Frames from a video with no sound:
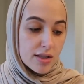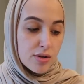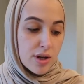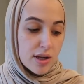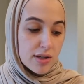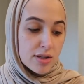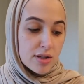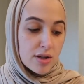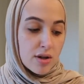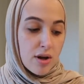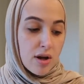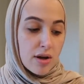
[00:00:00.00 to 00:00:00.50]

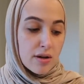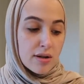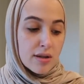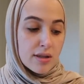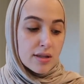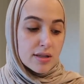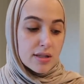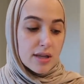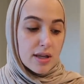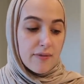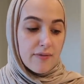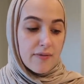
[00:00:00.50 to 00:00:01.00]
Stress
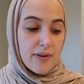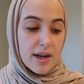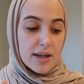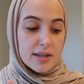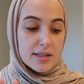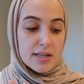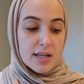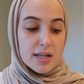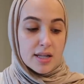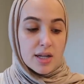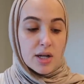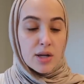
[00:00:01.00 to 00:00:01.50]
incontinence
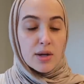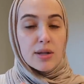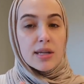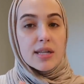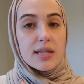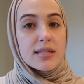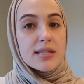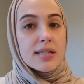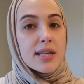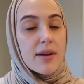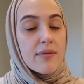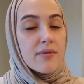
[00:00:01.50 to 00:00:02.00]
affects nearly
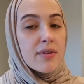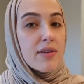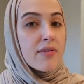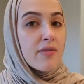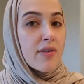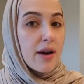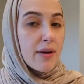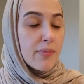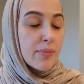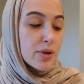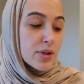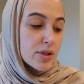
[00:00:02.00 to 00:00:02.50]

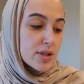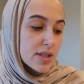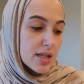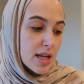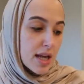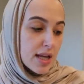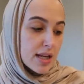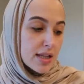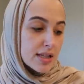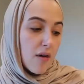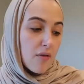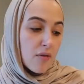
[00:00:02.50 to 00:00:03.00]
75%